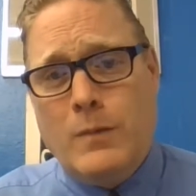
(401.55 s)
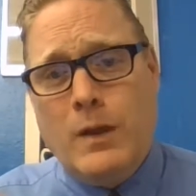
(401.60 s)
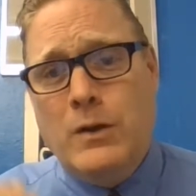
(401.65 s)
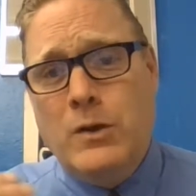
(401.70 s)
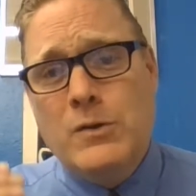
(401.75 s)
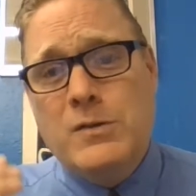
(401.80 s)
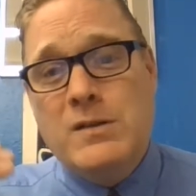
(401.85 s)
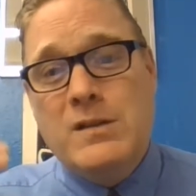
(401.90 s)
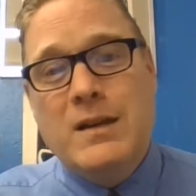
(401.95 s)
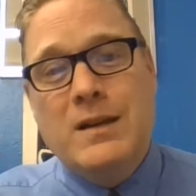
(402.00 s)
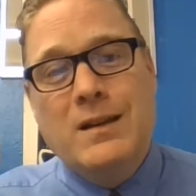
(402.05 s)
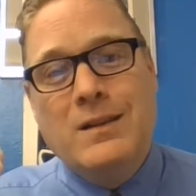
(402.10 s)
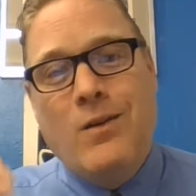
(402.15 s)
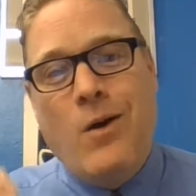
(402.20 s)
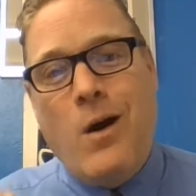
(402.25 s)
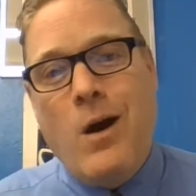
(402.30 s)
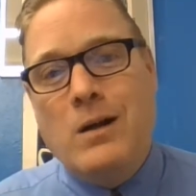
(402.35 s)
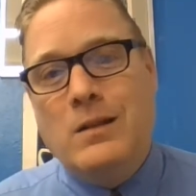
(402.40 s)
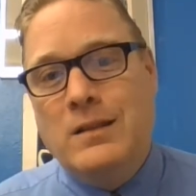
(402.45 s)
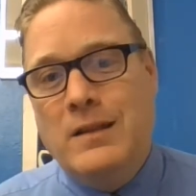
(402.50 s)
you'll see a
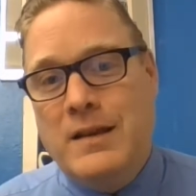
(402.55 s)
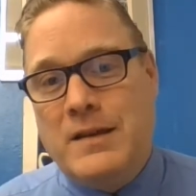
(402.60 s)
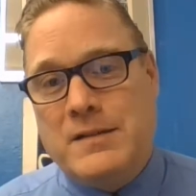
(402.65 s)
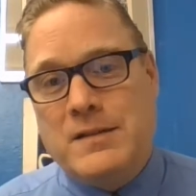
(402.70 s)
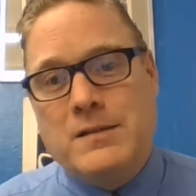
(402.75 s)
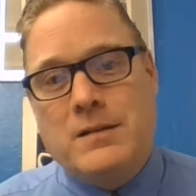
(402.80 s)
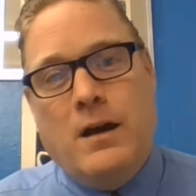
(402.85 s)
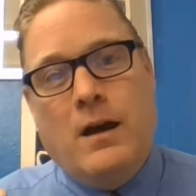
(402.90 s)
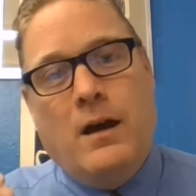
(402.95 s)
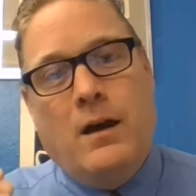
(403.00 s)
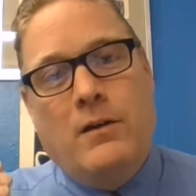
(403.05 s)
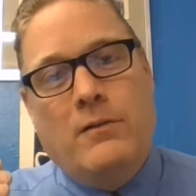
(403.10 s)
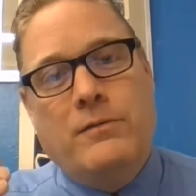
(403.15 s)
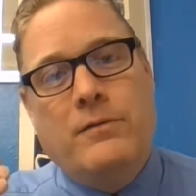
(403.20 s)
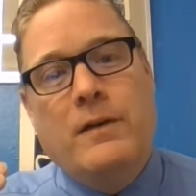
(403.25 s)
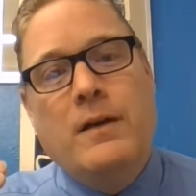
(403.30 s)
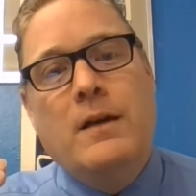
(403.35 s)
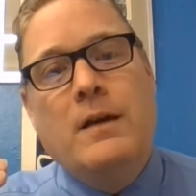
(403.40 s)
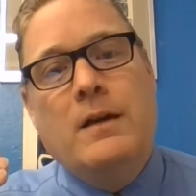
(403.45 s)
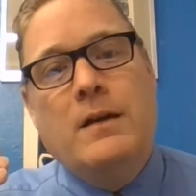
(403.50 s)
long list of
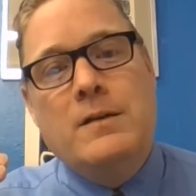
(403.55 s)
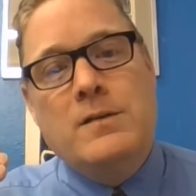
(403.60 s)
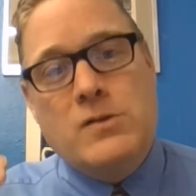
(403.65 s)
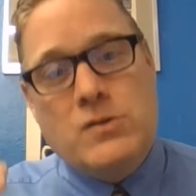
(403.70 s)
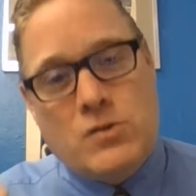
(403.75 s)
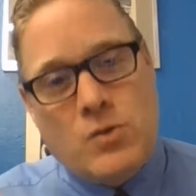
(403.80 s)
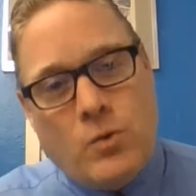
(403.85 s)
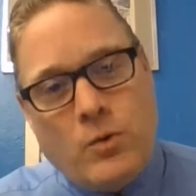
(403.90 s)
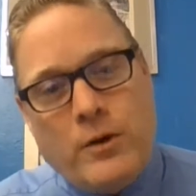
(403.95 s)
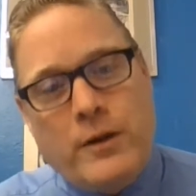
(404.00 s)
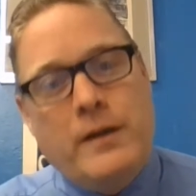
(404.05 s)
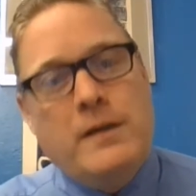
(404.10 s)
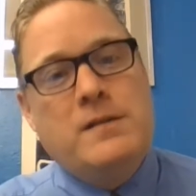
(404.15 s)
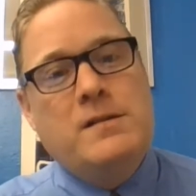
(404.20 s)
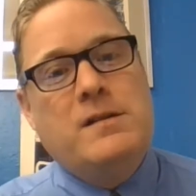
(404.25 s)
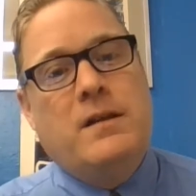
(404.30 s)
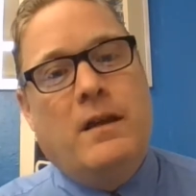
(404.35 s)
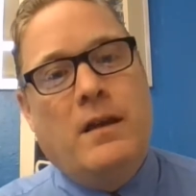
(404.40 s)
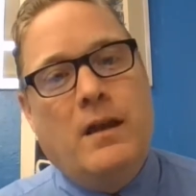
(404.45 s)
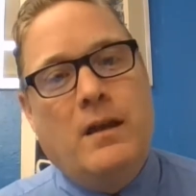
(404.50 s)

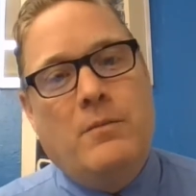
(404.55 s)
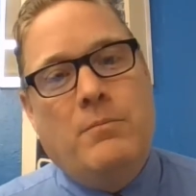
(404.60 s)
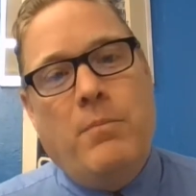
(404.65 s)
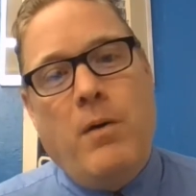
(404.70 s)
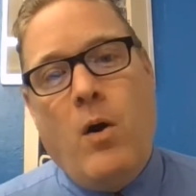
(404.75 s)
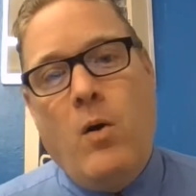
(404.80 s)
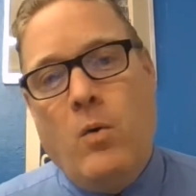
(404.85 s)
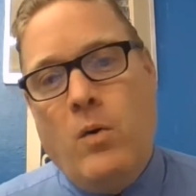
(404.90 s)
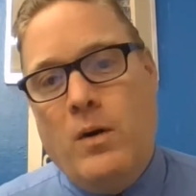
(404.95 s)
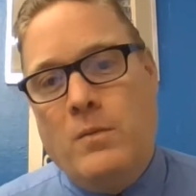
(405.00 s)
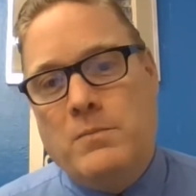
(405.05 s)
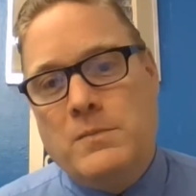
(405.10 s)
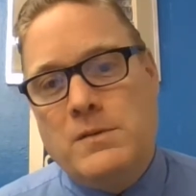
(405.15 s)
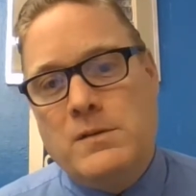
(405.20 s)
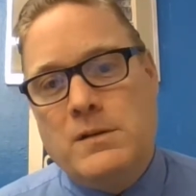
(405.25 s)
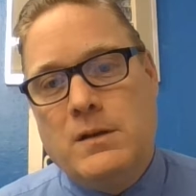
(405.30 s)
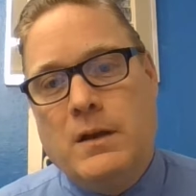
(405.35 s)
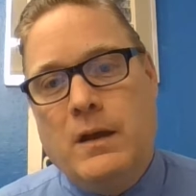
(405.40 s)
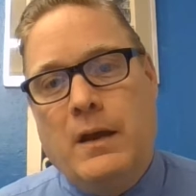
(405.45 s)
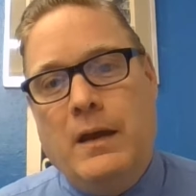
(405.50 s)
stories and
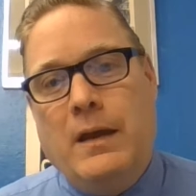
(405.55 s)
poems,